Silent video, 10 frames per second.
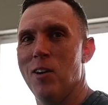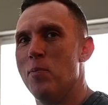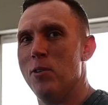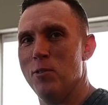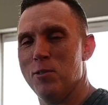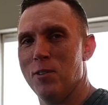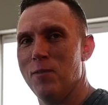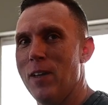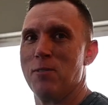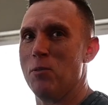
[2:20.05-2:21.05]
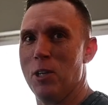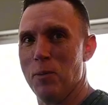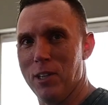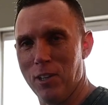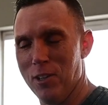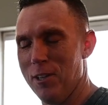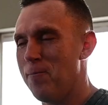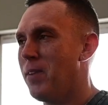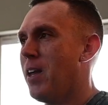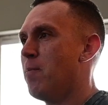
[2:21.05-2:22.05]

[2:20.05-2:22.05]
a producer that's really, really good.